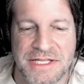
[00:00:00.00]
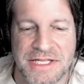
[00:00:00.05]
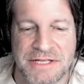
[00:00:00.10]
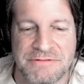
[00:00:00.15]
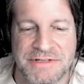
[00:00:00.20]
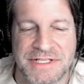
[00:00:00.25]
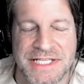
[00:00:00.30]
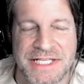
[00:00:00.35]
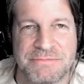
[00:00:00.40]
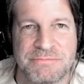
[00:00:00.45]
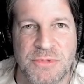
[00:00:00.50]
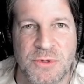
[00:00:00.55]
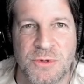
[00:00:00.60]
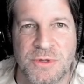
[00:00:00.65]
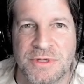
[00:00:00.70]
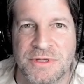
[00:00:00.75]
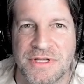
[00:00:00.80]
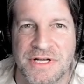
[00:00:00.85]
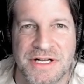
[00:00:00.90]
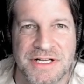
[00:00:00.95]
I mean, that
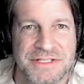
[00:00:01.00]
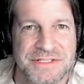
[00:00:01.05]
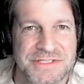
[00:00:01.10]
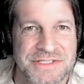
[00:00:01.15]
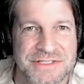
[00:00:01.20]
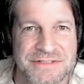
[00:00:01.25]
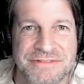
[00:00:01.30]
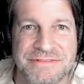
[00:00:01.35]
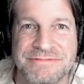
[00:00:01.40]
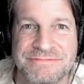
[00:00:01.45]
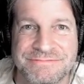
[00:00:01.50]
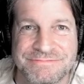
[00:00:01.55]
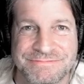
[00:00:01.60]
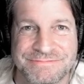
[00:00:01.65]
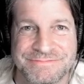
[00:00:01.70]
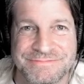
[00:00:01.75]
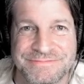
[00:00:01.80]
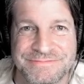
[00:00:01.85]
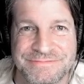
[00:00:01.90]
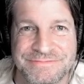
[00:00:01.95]
borderline's,
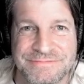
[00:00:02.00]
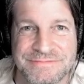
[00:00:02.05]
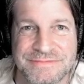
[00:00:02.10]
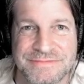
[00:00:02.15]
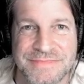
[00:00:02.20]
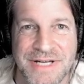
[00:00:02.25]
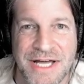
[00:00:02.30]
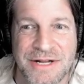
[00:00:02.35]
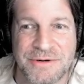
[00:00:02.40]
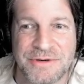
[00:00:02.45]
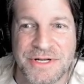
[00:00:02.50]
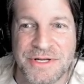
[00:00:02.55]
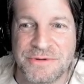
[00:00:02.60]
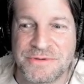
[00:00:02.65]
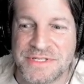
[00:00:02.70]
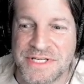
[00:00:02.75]
I don't know,